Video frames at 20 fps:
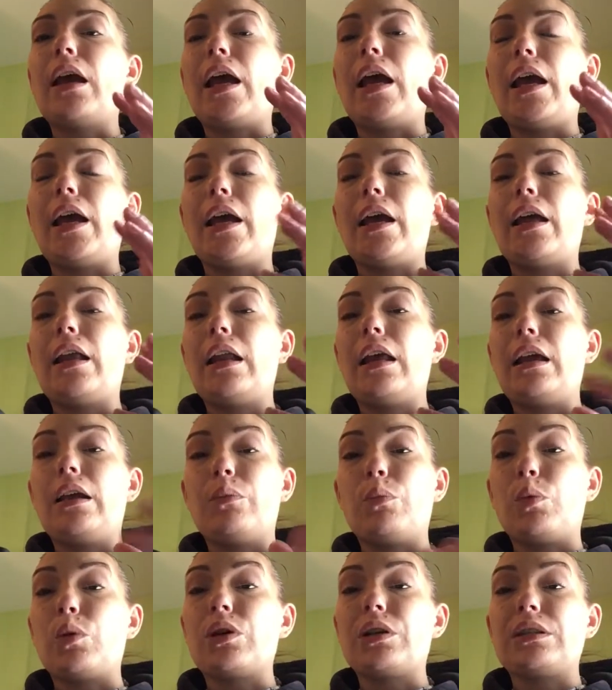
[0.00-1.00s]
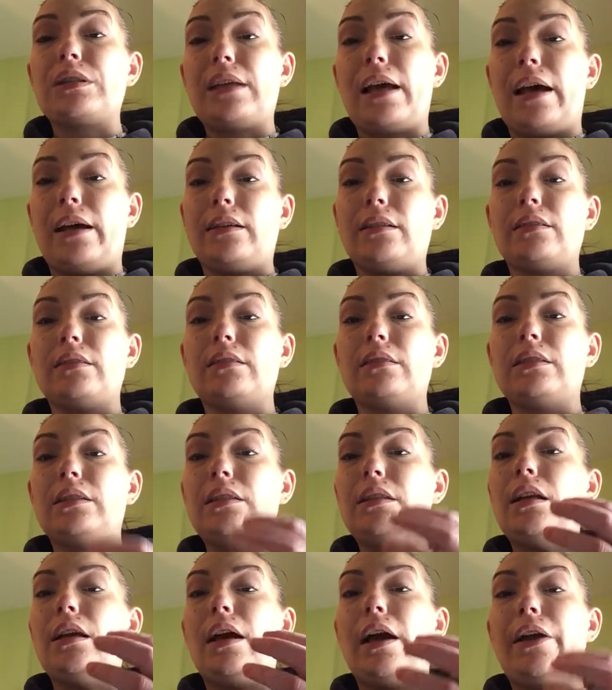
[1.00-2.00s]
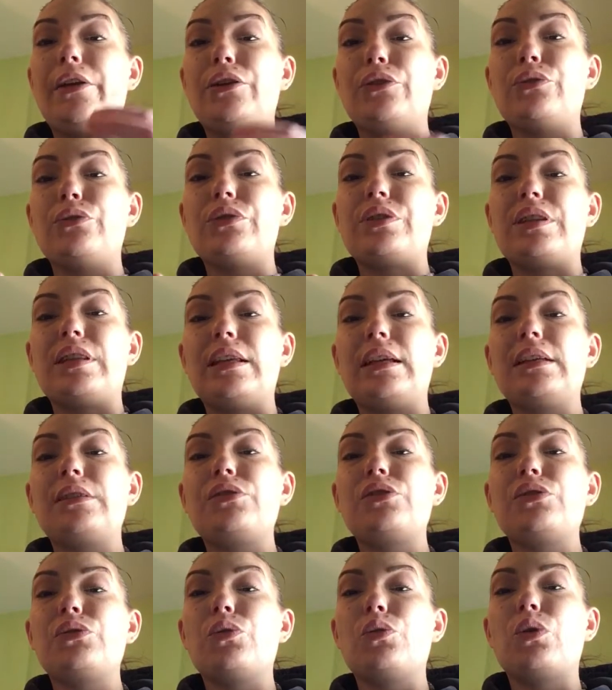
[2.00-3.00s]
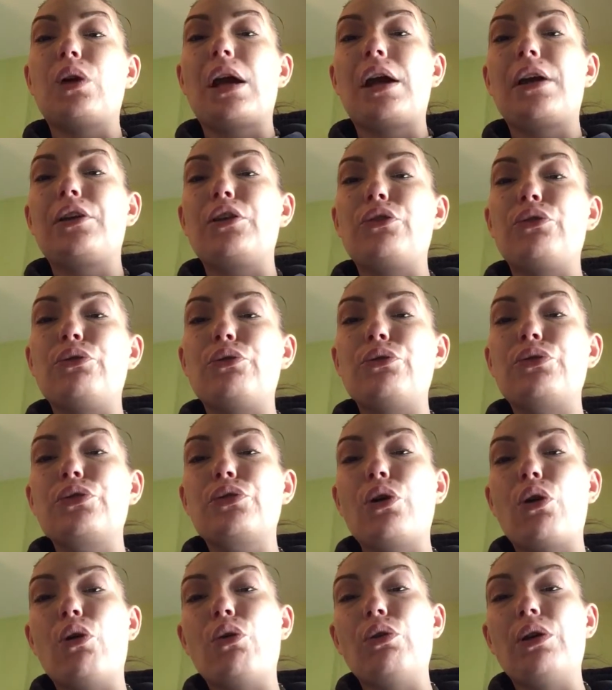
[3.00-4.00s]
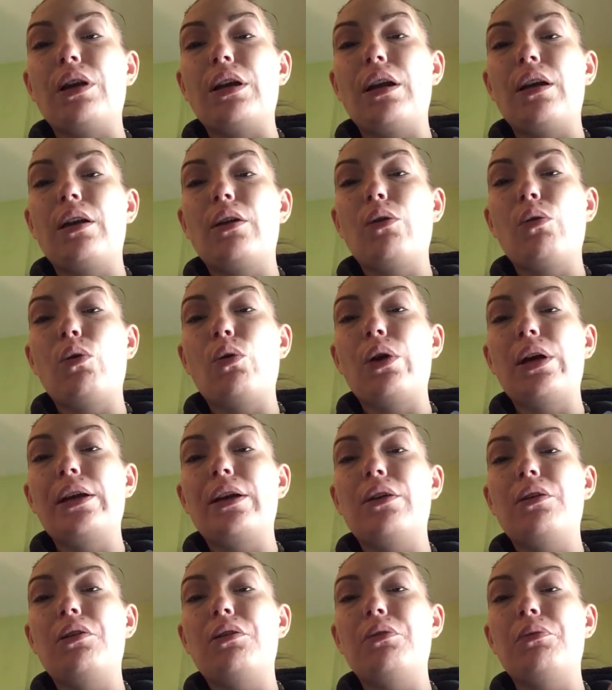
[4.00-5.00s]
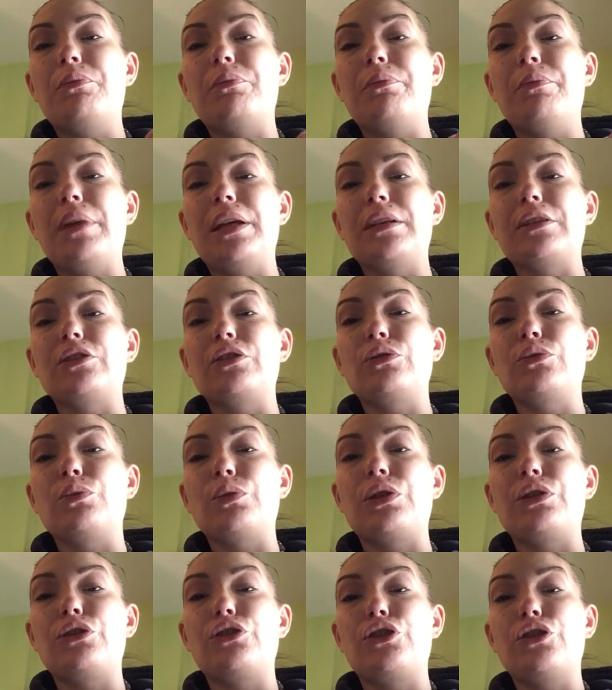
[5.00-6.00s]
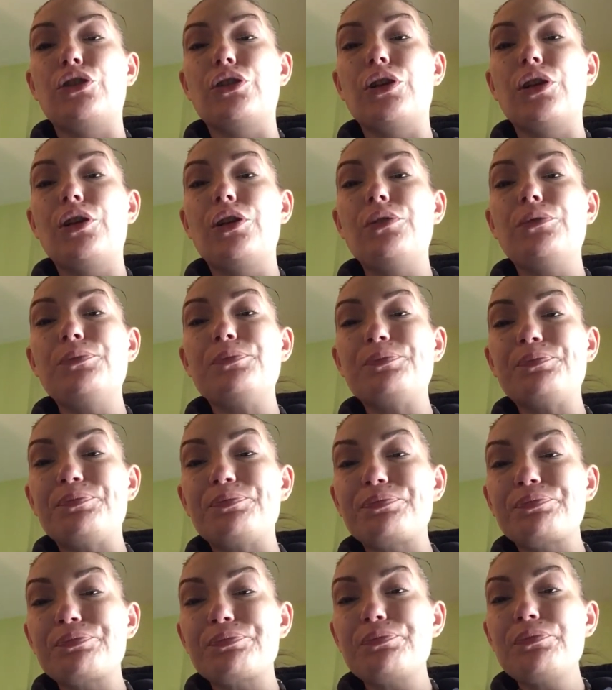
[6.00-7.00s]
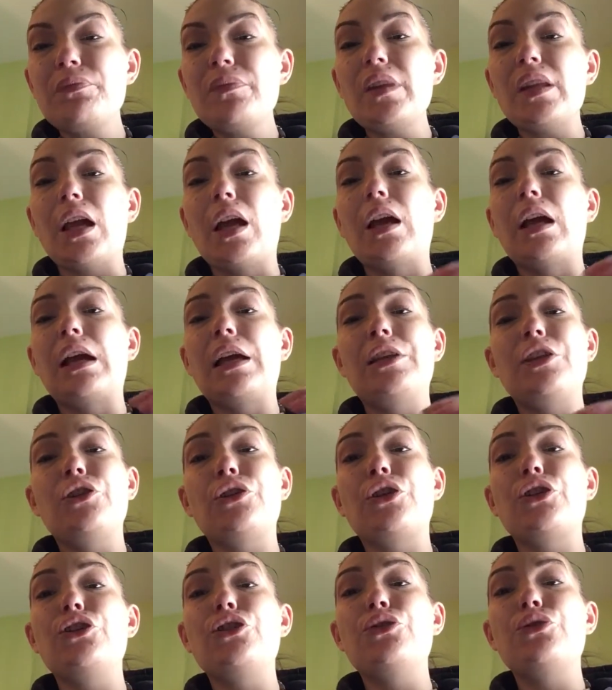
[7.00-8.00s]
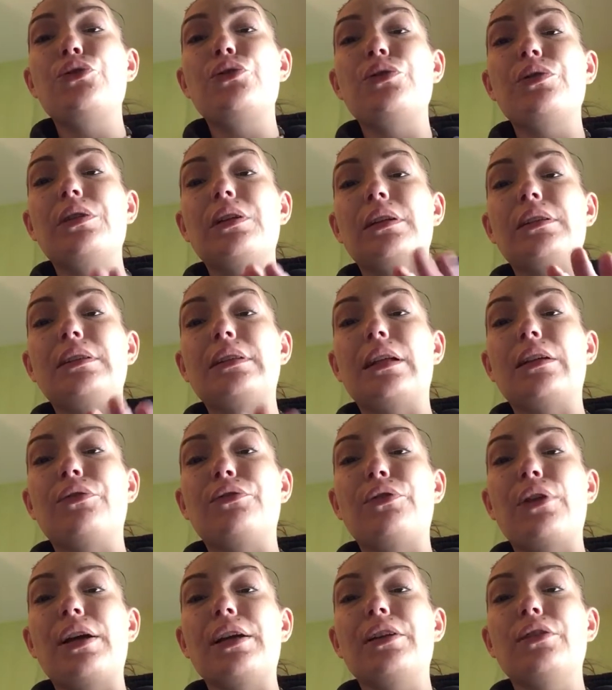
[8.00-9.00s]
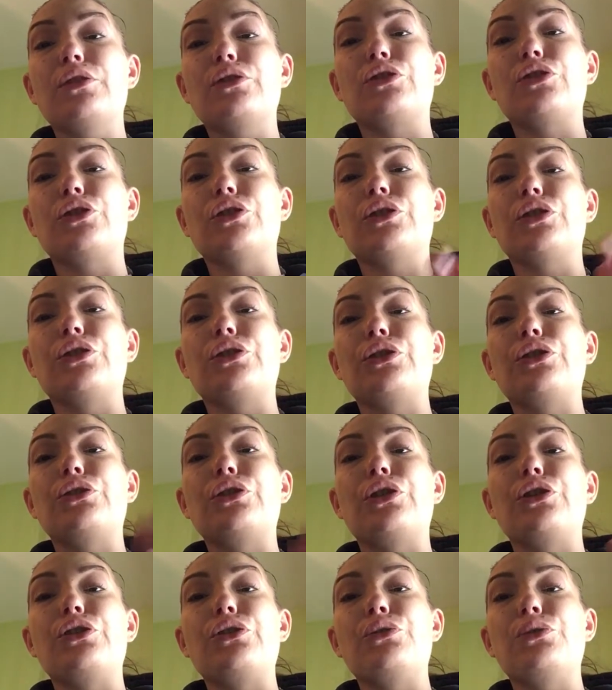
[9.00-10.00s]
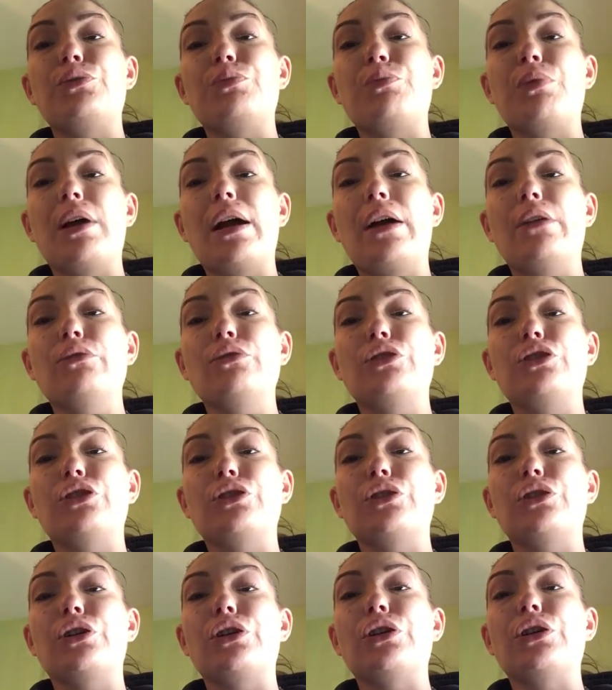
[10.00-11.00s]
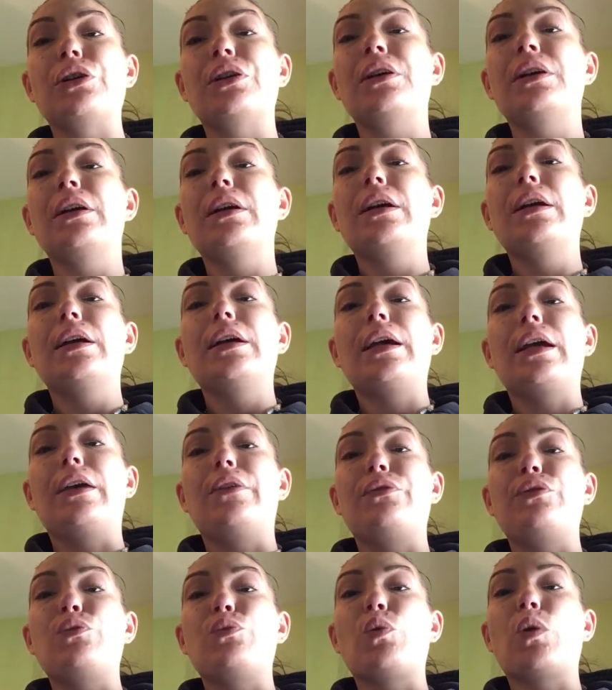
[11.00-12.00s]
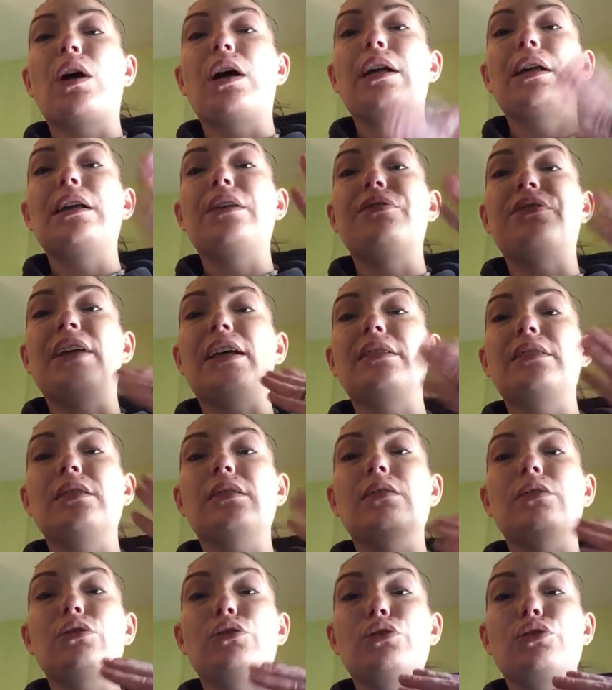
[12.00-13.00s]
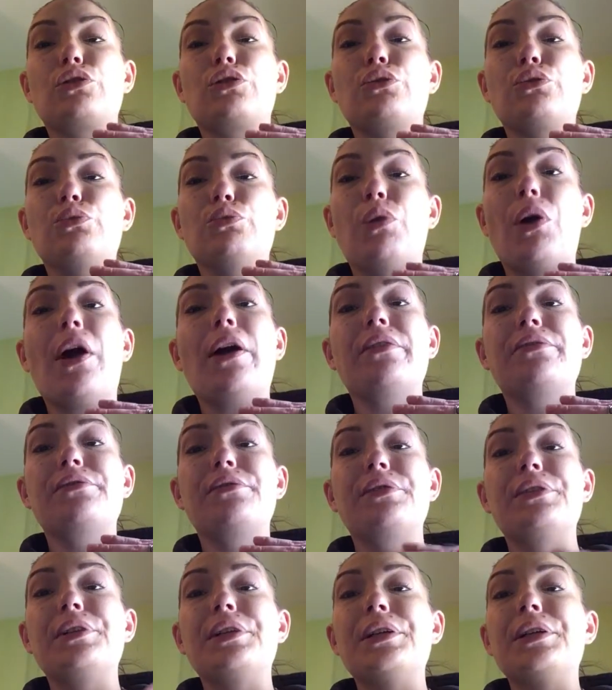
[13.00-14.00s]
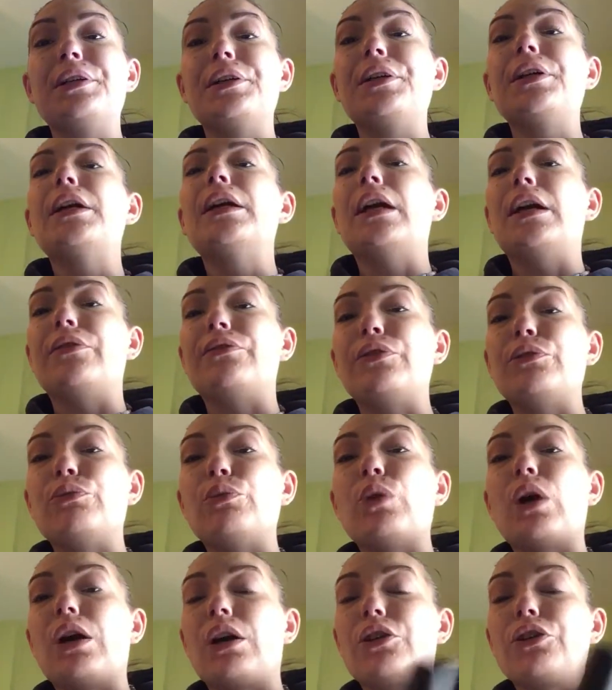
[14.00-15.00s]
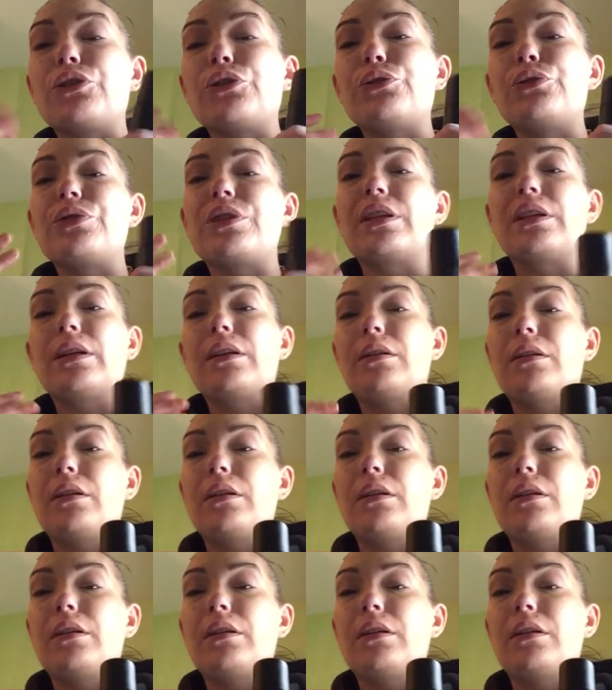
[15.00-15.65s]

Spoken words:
and it works excellent. I use this, or I use coconut oil mixed with sugar. And you can use, instead of regular sugar, you can use brown sugar if you want, if that's a little too rough. If you are using